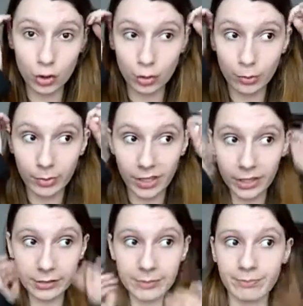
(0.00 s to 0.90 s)
you
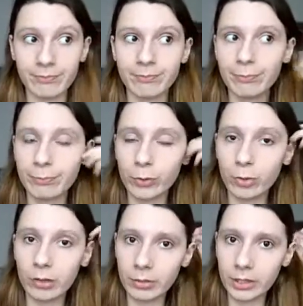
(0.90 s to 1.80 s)
may
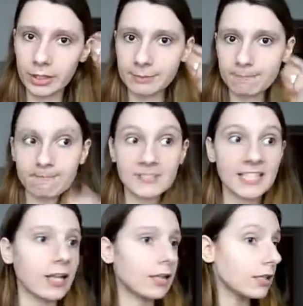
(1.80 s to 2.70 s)
probably
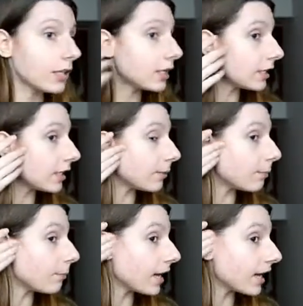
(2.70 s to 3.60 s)
tell,
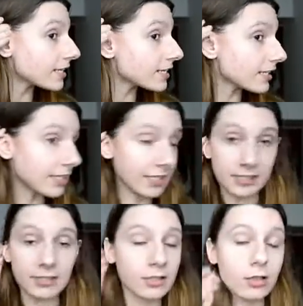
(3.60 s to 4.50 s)
my skin
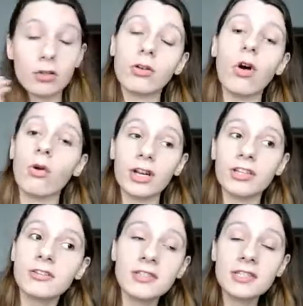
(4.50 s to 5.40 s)
is in an
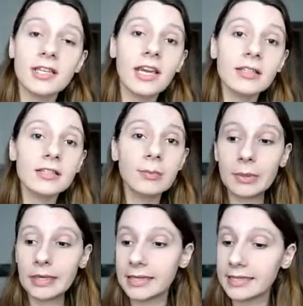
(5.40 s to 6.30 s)
orange state,
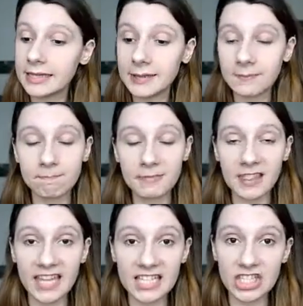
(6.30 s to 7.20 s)
but
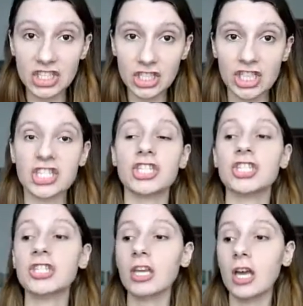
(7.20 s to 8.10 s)
let's
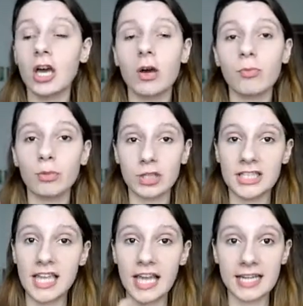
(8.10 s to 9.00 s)
just
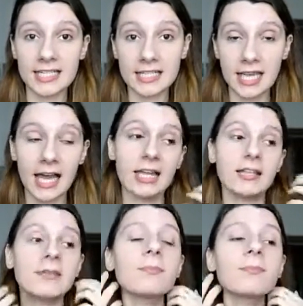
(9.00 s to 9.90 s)
put that
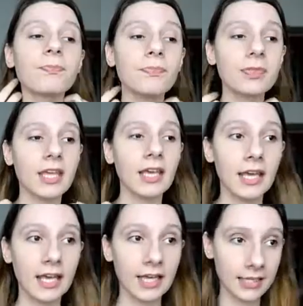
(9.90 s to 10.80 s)
aside.
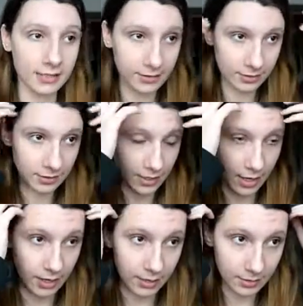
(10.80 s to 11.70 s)
And
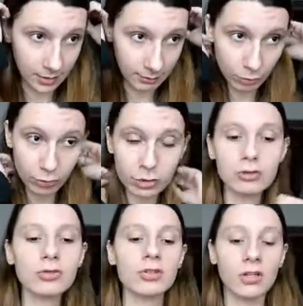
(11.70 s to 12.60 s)
yeah, I'm going
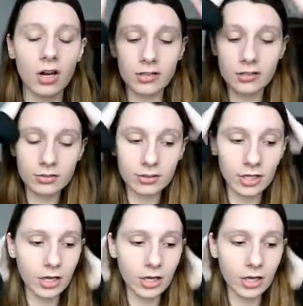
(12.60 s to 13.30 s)
to start